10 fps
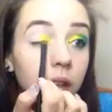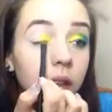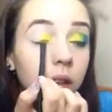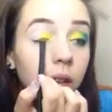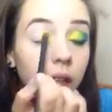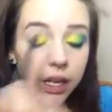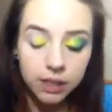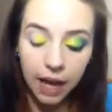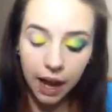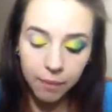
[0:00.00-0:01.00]
So there's
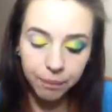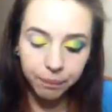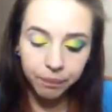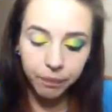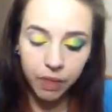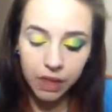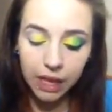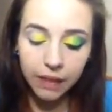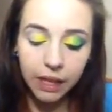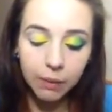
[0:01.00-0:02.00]
that.
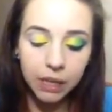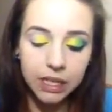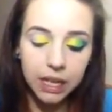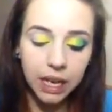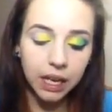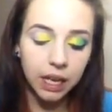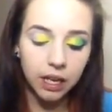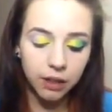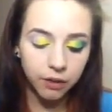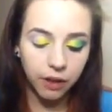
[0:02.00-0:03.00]
Then I'm going to take
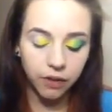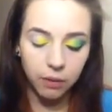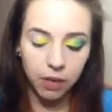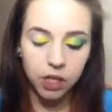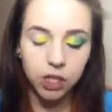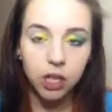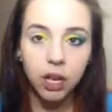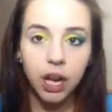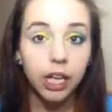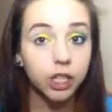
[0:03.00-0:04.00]
another fluffy brush.
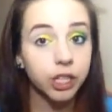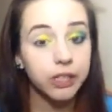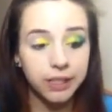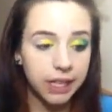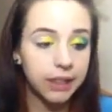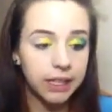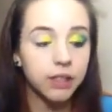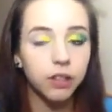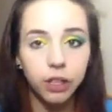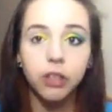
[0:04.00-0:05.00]
I just did this
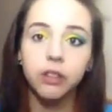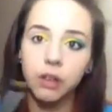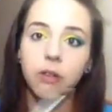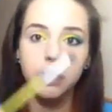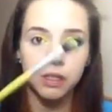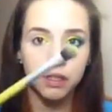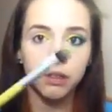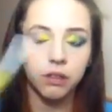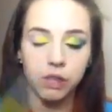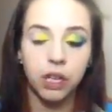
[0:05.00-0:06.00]
look, so it's still
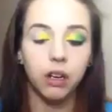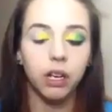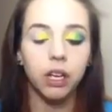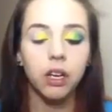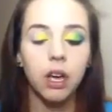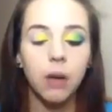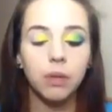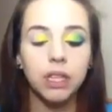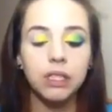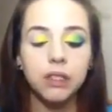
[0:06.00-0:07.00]
green on it, but
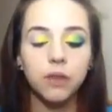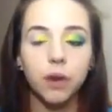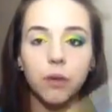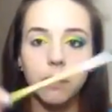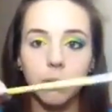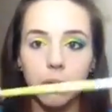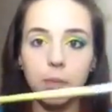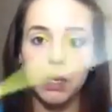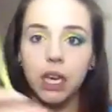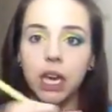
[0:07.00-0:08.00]
this is from the
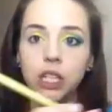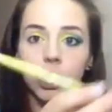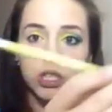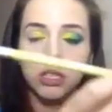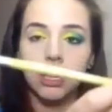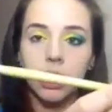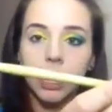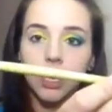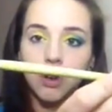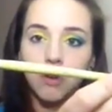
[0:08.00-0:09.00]
BH
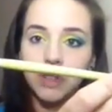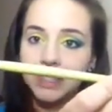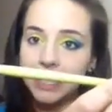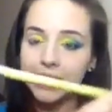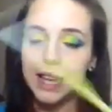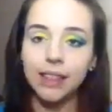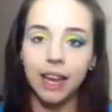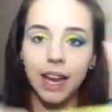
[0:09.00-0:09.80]
eco-friendly set that I